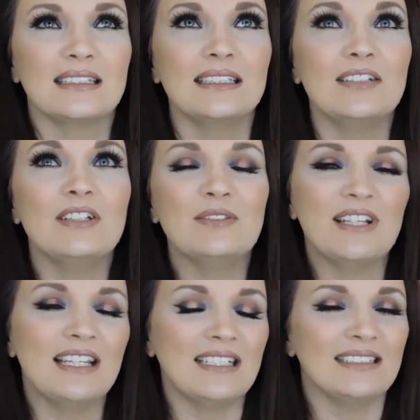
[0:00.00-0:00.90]
Living
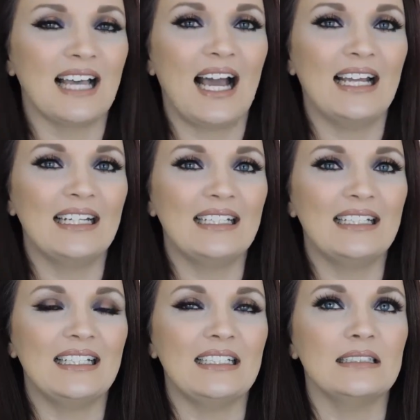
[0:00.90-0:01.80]
with
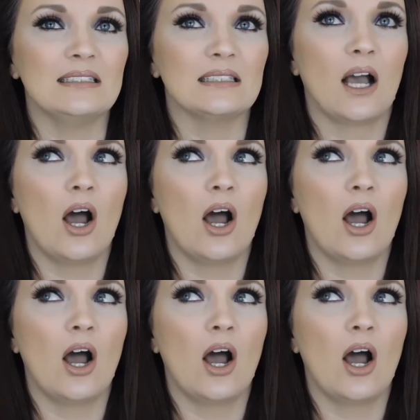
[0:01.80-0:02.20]
anxiety is